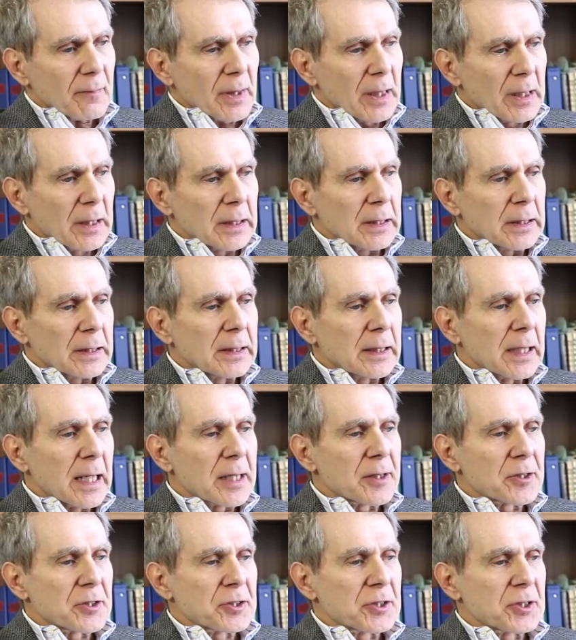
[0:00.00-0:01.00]
uh, and
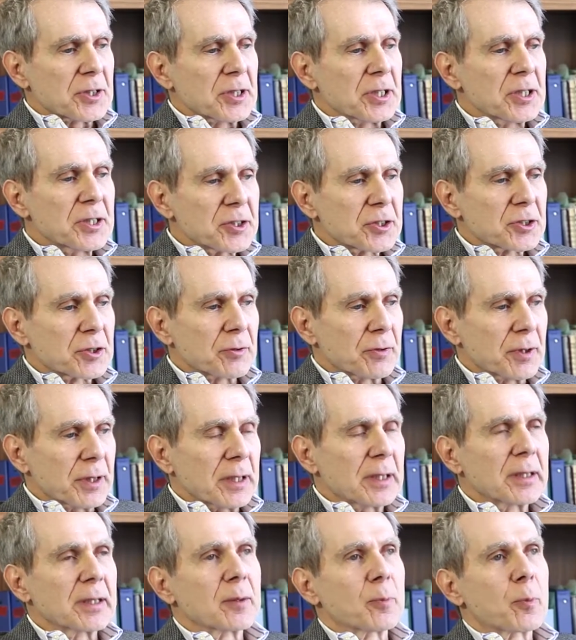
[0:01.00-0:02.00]
that is the history
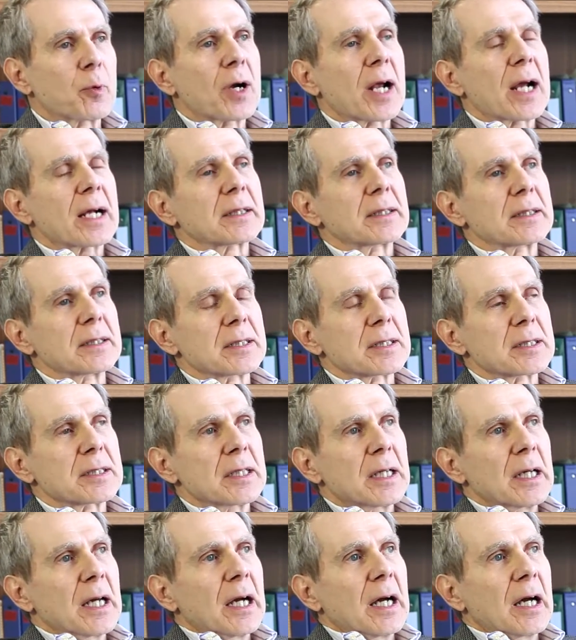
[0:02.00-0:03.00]
and the practice
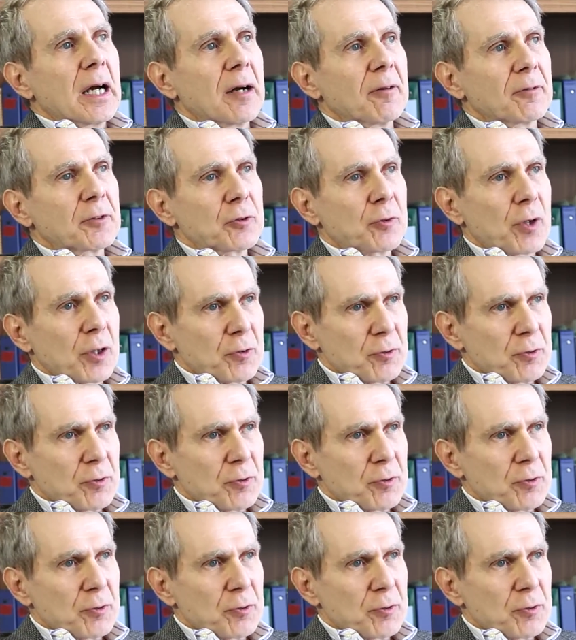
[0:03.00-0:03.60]
of drug